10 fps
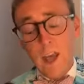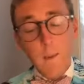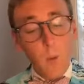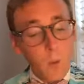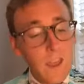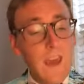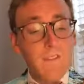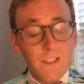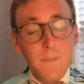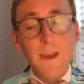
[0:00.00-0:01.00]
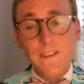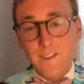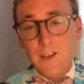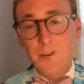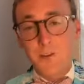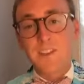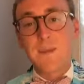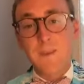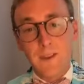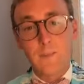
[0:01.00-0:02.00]
but we have the best teachers, the
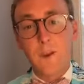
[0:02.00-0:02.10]
best